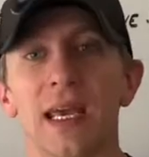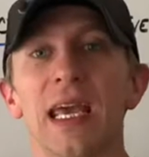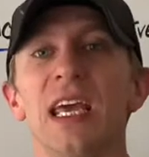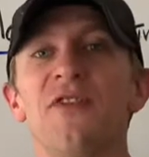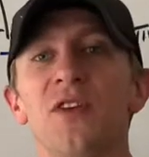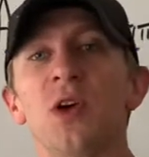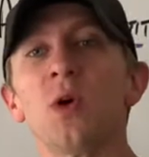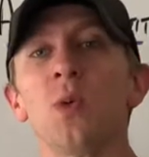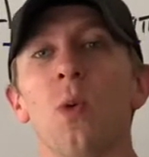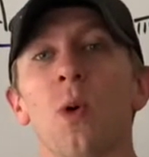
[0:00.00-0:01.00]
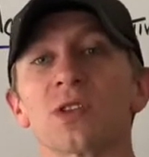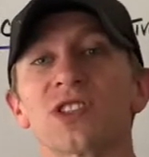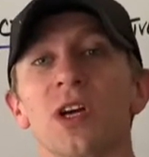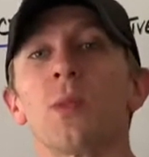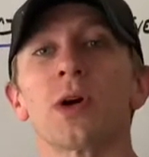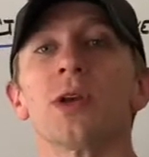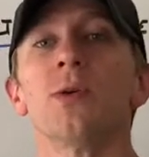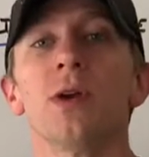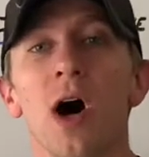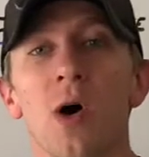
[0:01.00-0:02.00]
If you or someone you
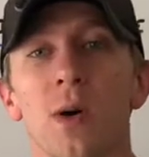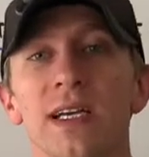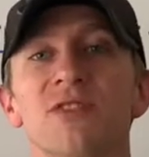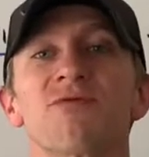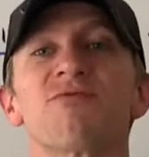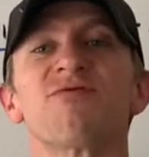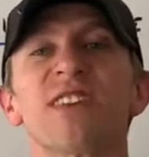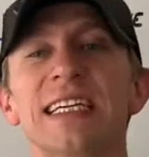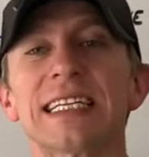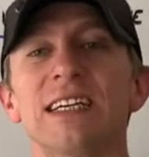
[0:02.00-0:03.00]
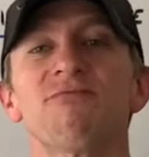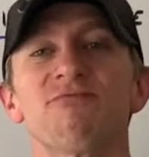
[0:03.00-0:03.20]
know is really,